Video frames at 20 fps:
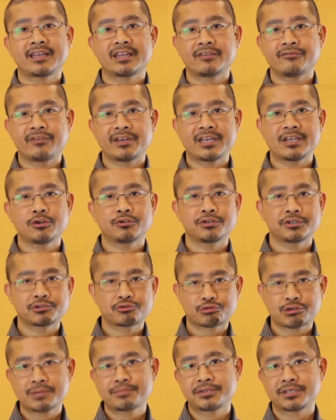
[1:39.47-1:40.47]
in the video
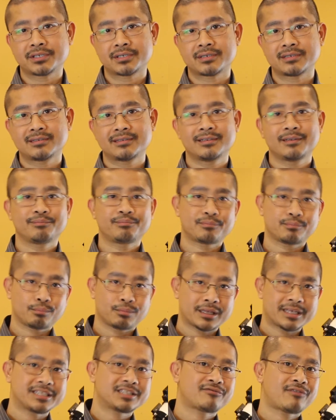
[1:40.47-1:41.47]
description.
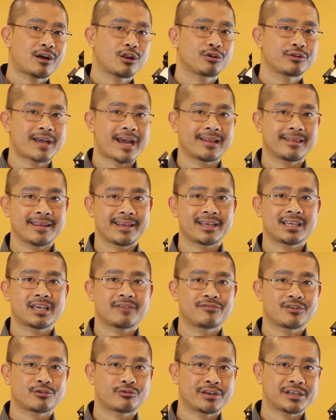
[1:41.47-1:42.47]
Please follow that link
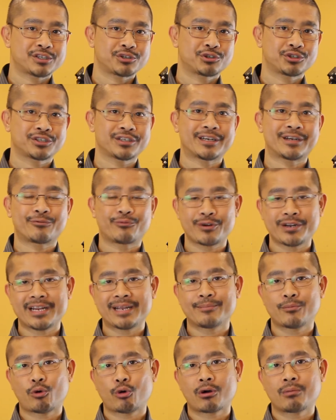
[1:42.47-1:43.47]
if you're interested in
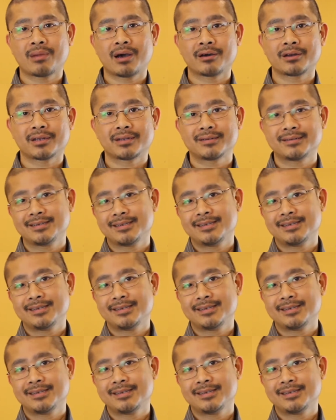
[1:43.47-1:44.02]
reading more about it.